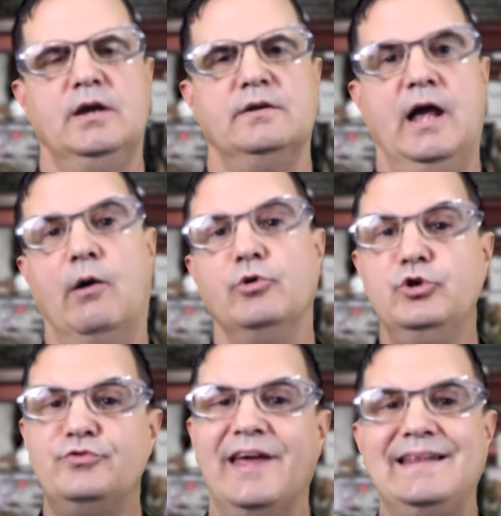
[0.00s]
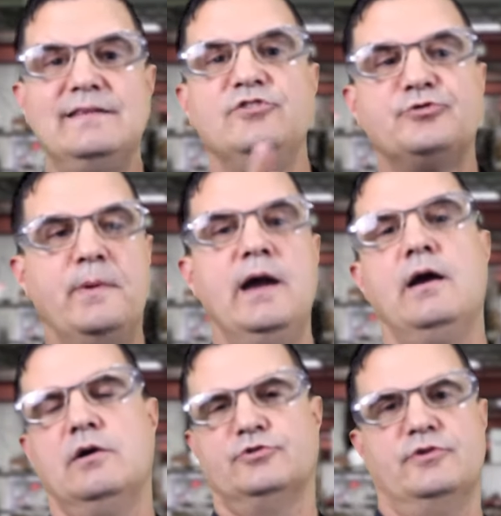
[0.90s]
Now, when you take these
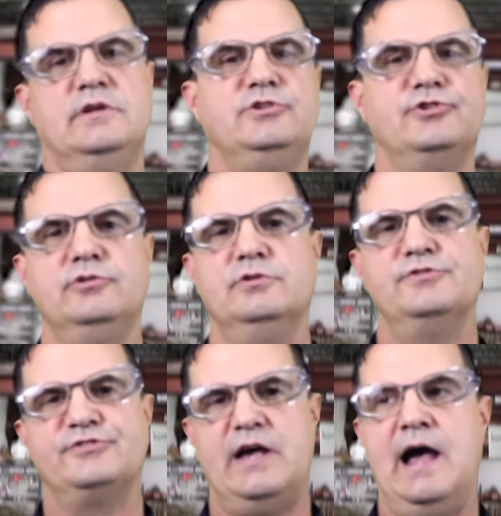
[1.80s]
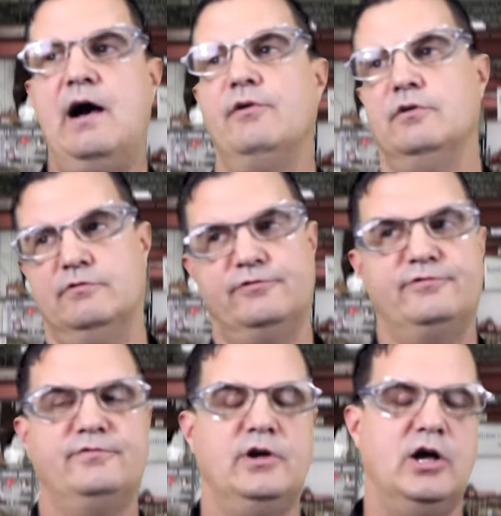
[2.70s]
spares or these units out
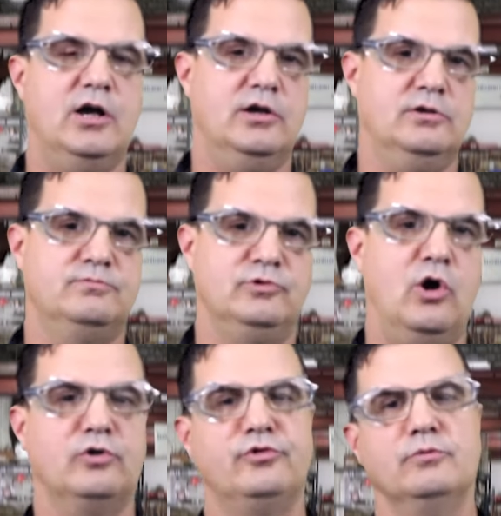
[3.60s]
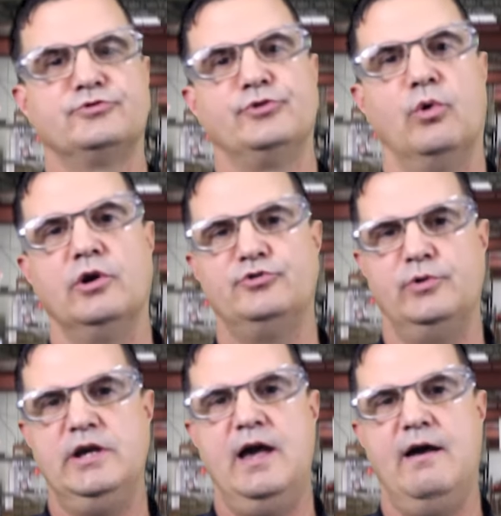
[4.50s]
of long-term storage,
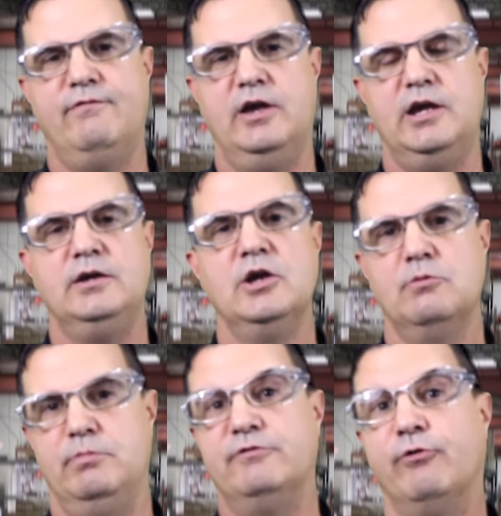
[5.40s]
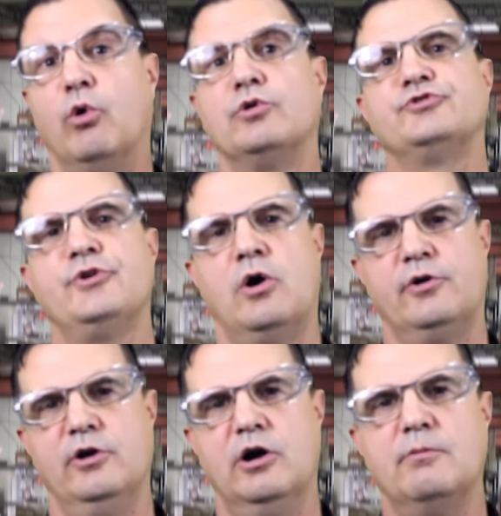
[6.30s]
we have a before
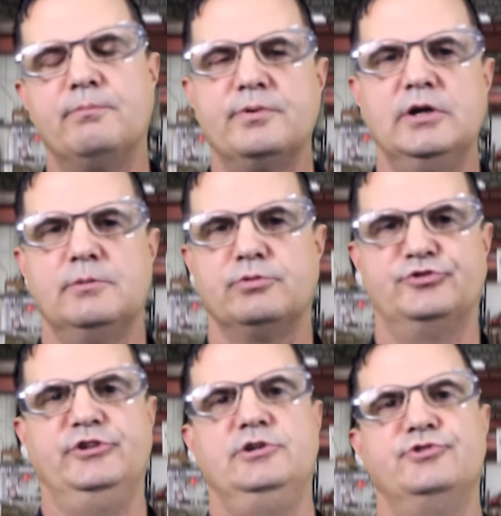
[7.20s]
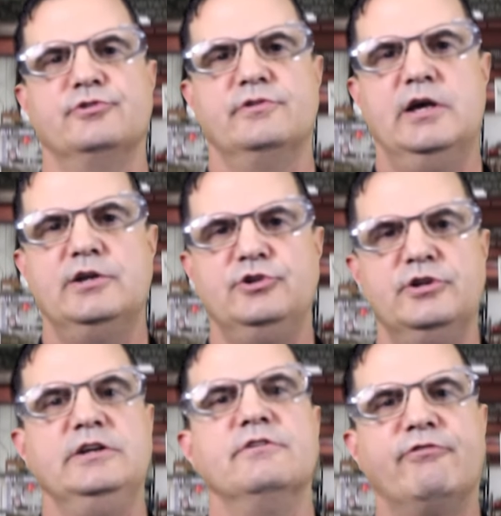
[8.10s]
startup procedure that you
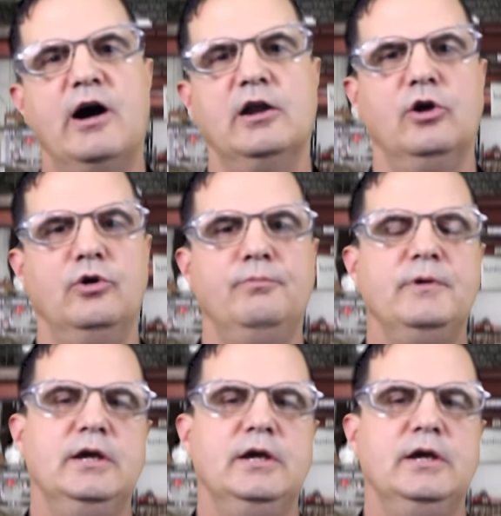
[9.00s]
need to follow.